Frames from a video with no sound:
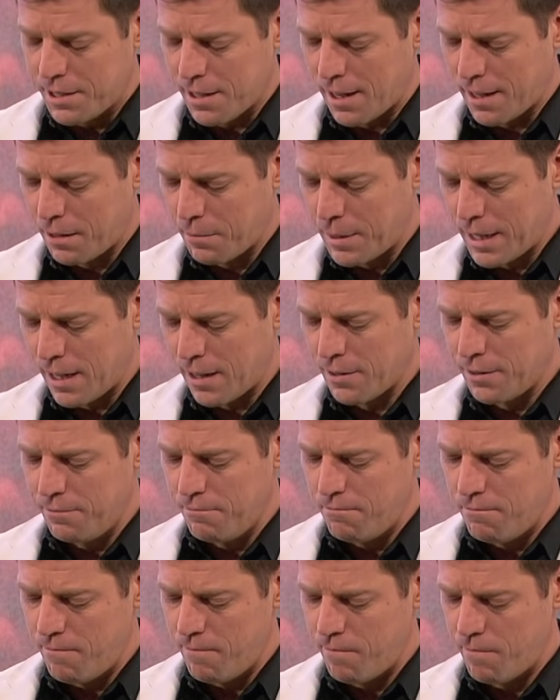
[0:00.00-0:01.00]
to talk
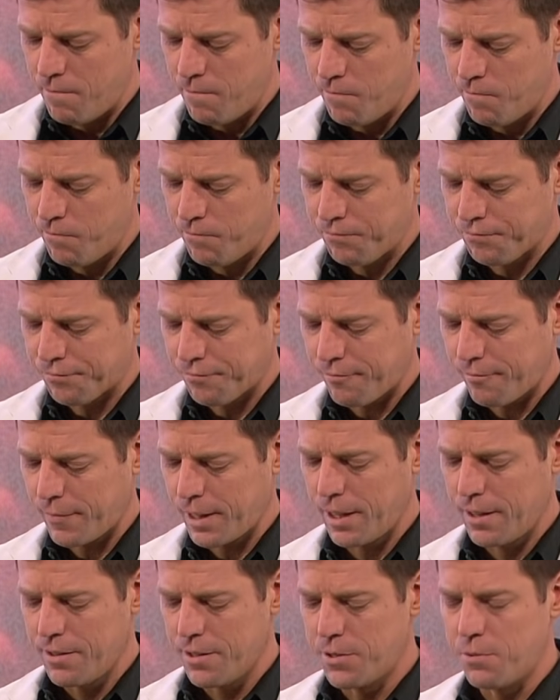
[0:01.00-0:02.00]
about
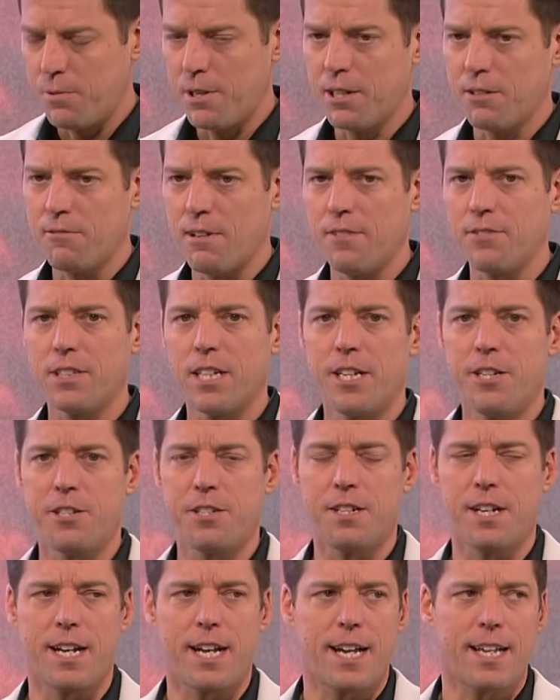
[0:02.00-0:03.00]
this weird
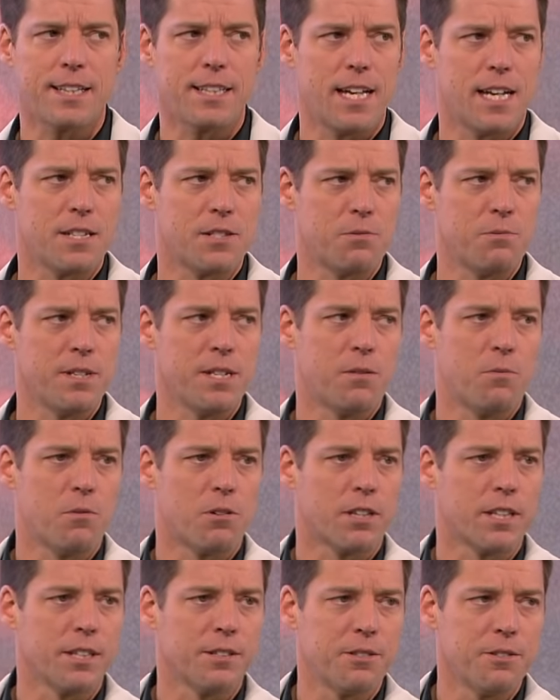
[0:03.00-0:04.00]
revelation I had last week
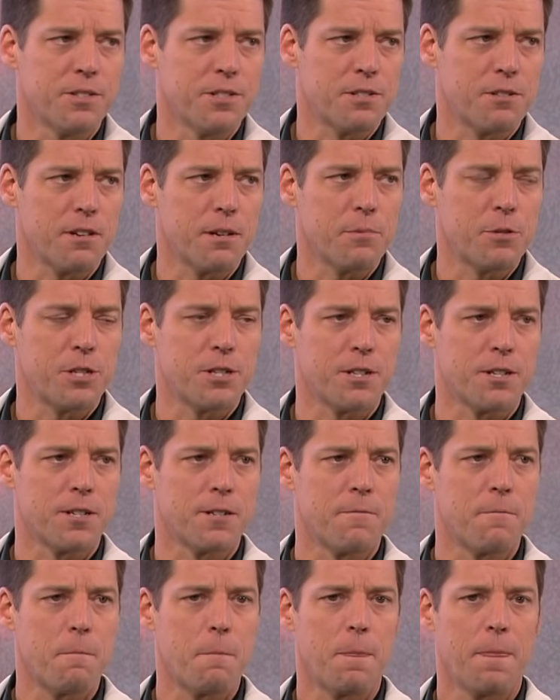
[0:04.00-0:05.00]
working through the scripture,